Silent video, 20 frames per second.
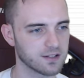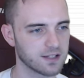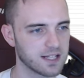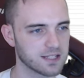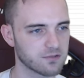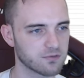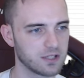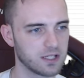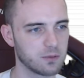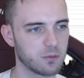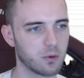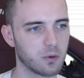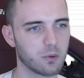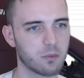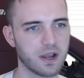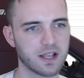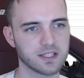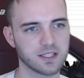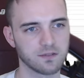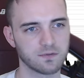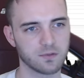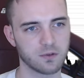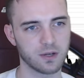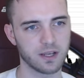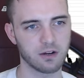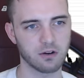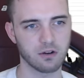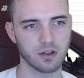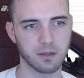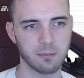So that's really what we're waiting
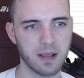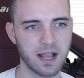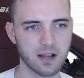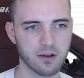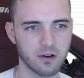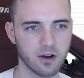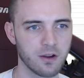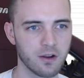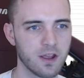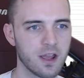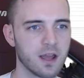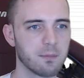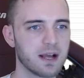for here on the macro.